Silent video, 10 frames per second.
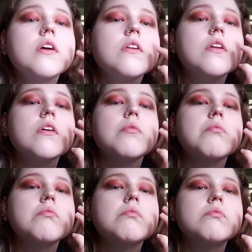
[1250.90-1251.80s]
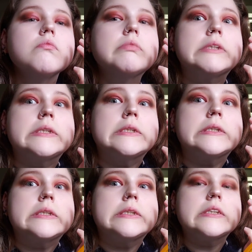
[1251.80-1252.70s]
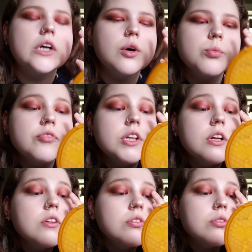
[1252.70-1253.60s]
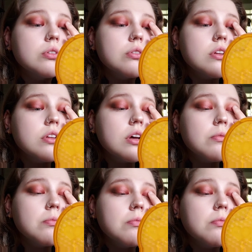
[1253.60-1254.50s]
and hopefully not screw this up.